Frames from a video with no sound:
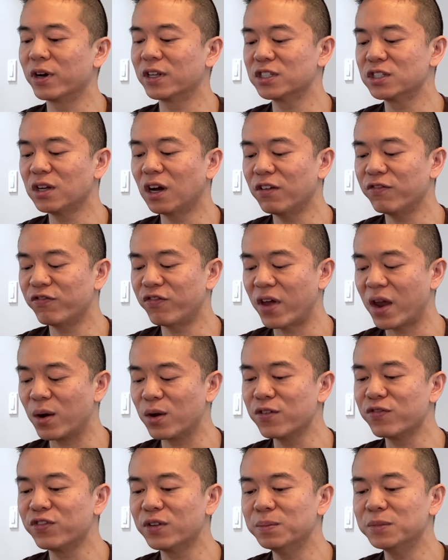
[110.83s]
It's not
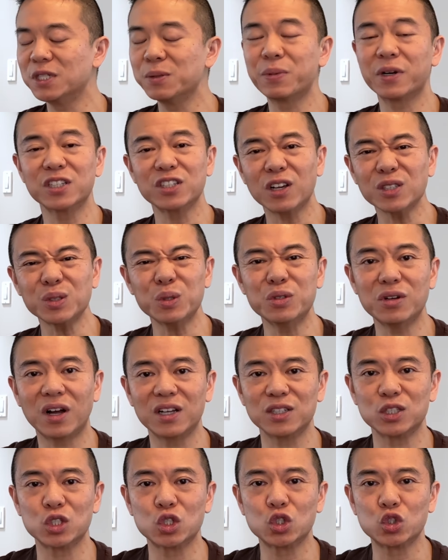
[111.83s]
very flimsy, but it's also
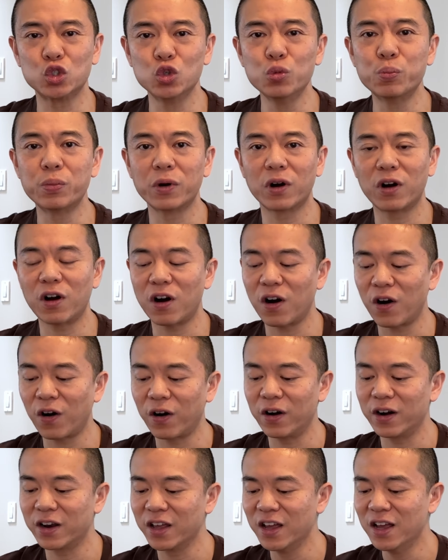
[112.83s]
not super
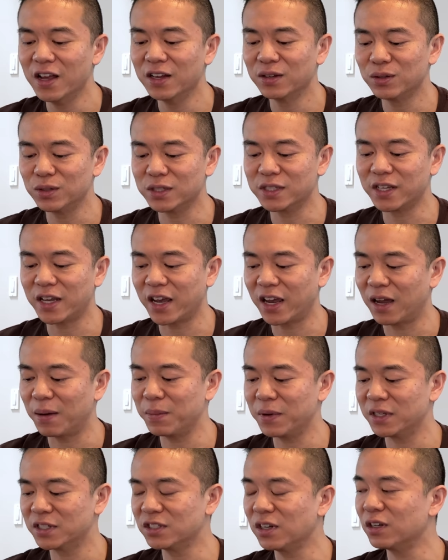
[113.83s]
hard to say. I
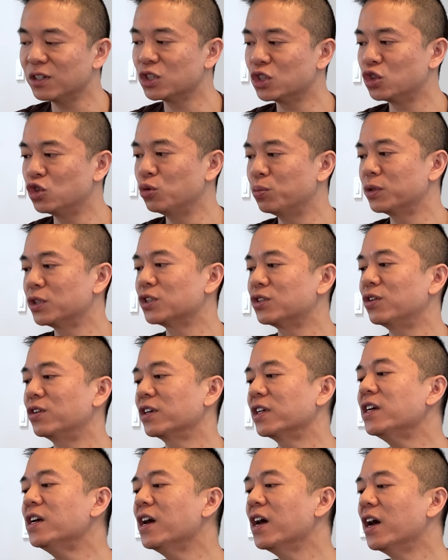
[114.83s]
mean, it's not super
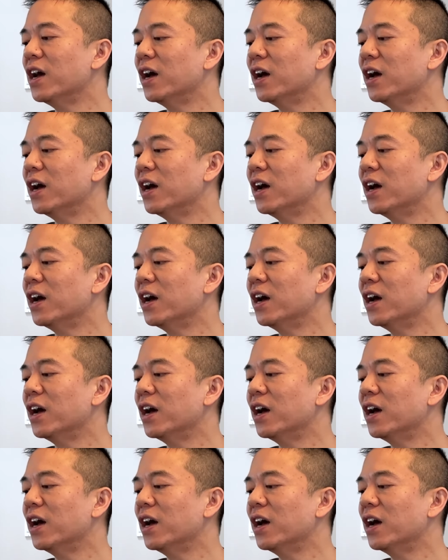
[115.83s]
sturdy.